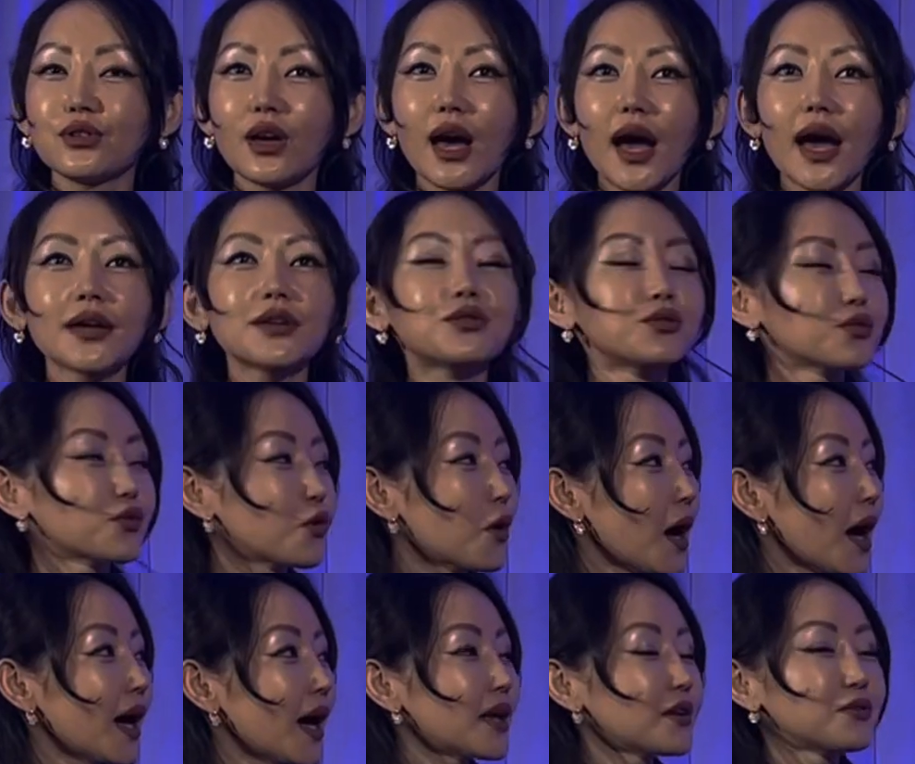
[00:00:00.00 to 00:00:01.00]
I do
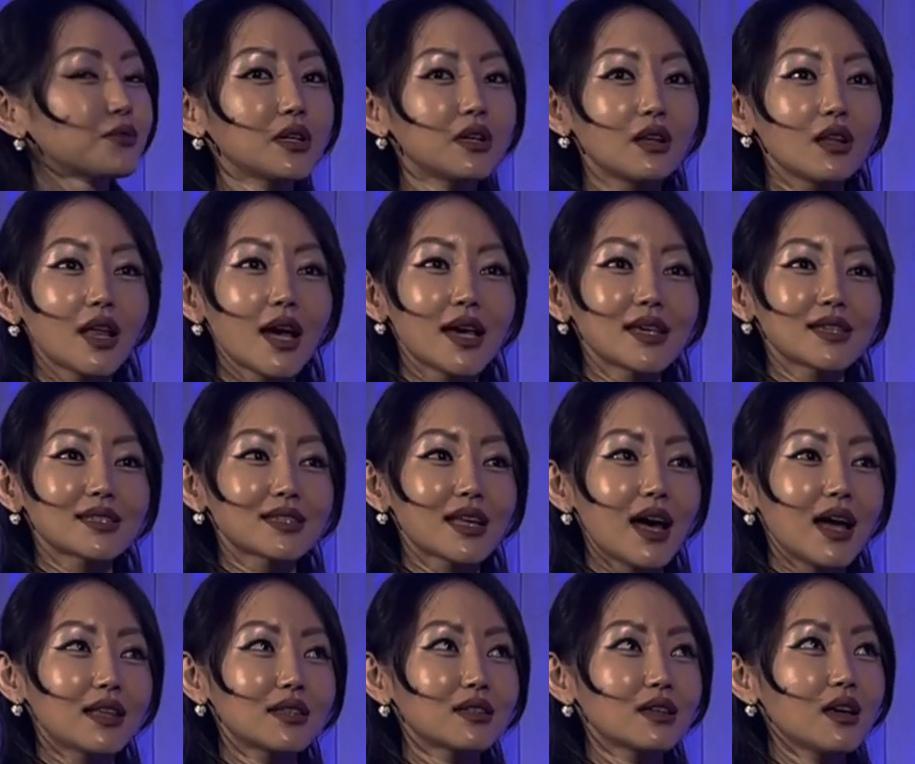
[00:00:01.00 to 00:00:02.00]
quite realize
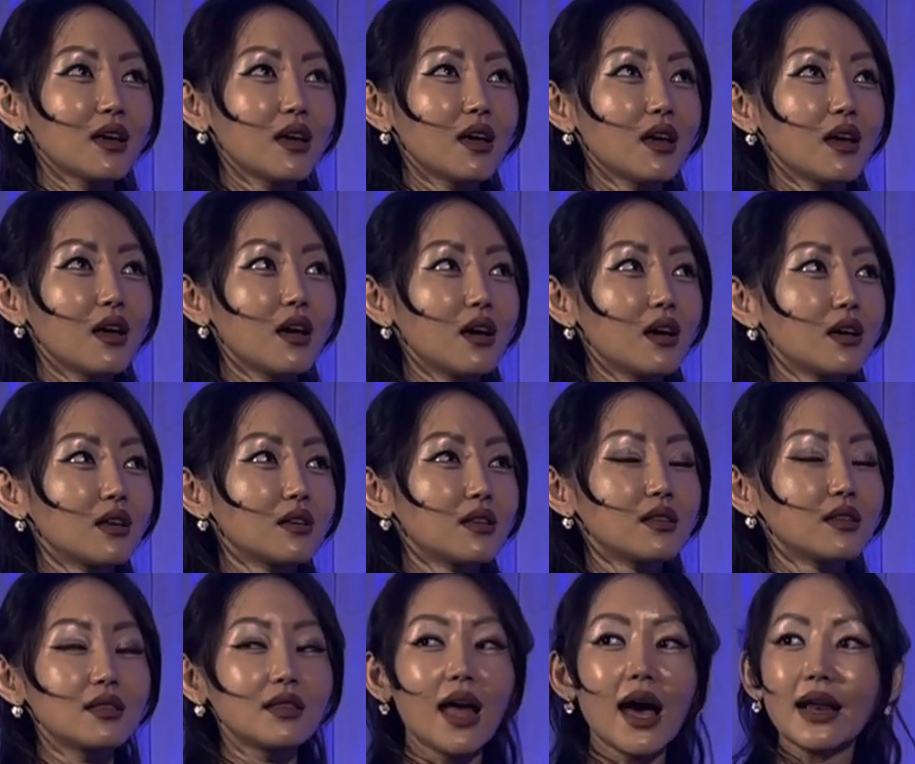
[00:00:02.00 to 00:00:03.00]
that
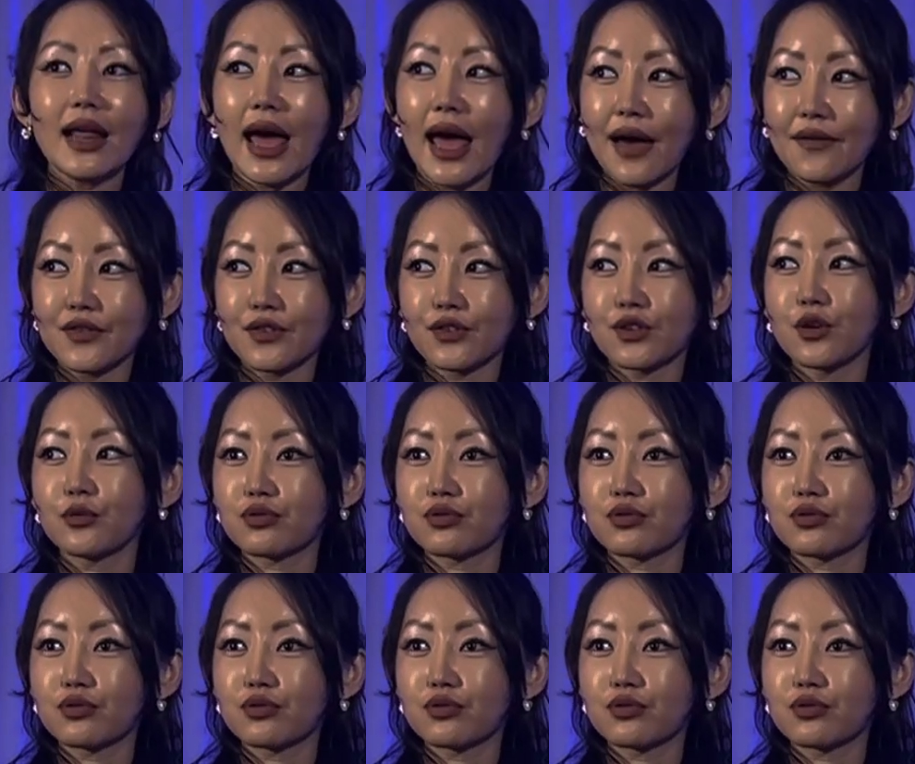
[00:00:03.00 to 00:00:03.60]
not having a